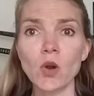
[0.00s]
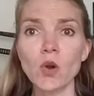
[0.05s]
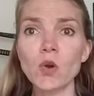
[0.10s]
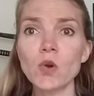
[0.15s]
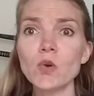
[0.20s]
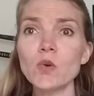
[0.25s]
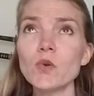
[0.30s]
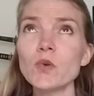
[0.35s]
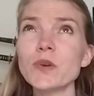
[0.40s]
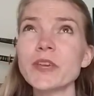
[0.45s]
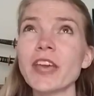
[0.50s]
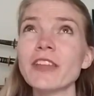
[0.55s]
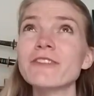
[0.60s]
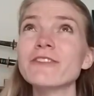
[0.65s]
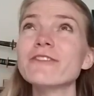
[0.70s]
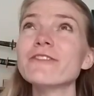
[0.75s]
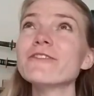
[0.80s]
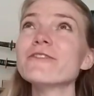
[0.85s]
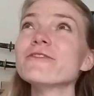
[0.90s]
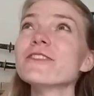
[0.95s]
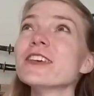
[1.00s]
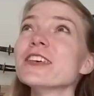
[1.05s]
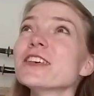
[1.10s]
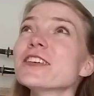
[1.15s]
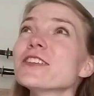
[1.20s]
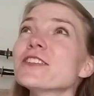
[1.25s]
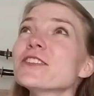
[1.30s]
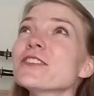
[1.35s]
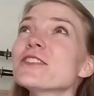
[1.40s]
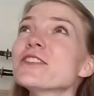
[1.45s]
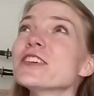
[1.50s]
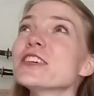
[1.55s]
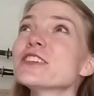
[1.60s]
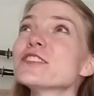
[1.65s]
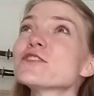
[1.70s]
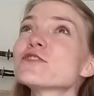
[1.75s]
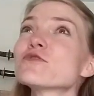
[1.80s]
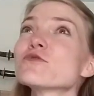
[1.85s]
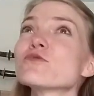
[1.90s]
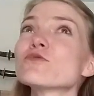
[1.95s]
who can fill
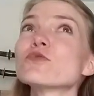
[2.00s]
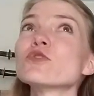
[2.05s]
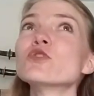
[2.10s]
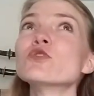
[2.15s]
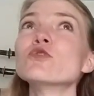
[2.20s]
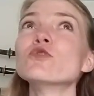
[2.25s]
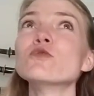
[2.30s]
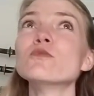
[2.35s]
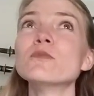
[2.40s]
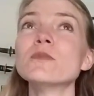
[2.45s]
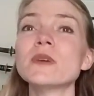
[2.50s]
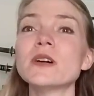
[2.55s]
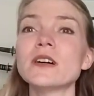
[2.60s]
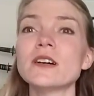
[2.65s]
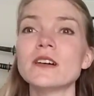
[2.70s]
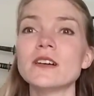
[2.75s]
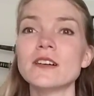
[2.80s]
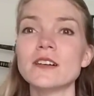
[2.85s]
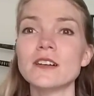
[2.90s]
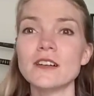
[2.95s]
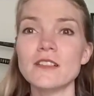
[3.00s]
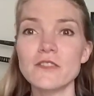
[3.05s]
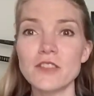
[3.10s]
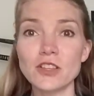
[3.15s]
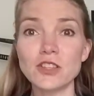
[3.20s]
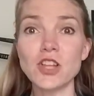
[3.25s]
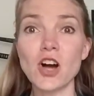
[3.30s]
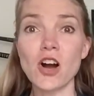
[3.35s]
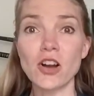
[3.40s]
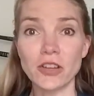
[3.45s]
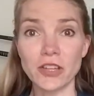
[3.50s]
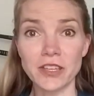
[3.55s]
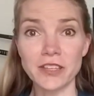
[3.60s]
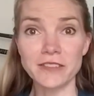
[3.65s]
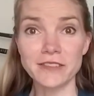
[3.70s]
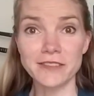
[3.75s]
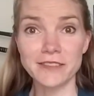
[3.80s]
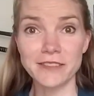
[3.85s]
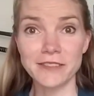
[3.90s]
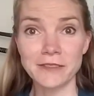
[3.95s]
this room the
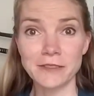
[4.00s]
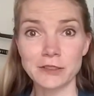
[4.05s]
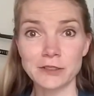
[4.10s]
longest."